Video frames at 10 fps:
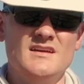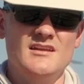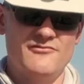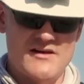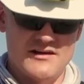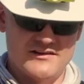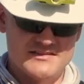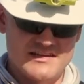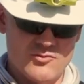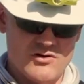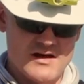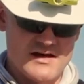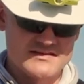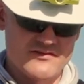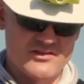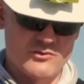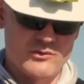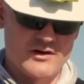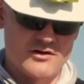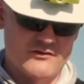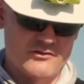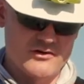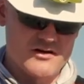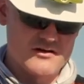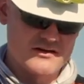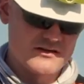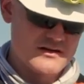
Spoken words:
Now finally, to summarize everything we went over regarding